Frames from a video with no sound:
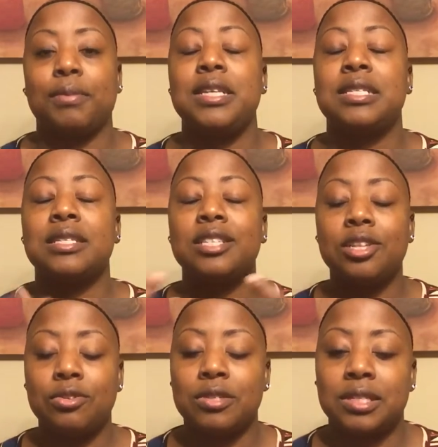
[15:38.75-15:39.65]
Please
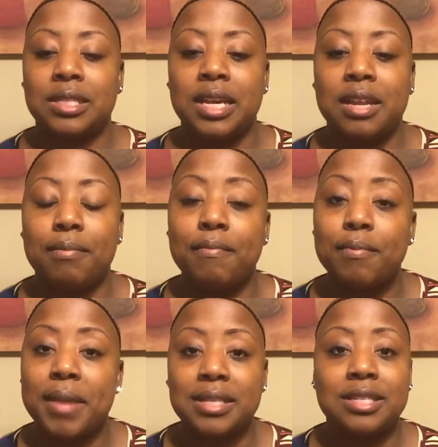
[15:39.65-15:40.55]
continue to send
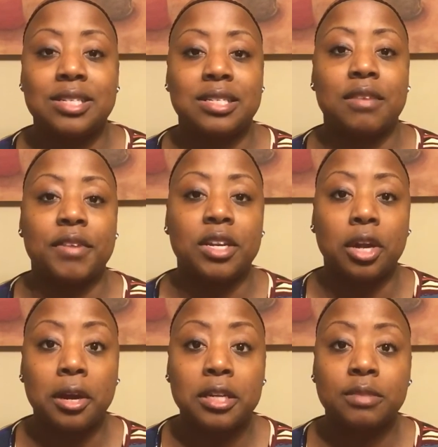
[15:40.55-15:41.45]
messages of
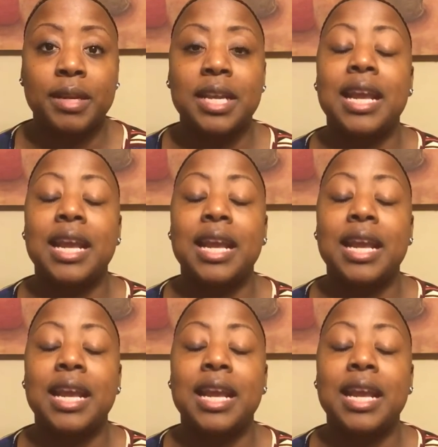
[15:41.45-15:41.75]
encouragement.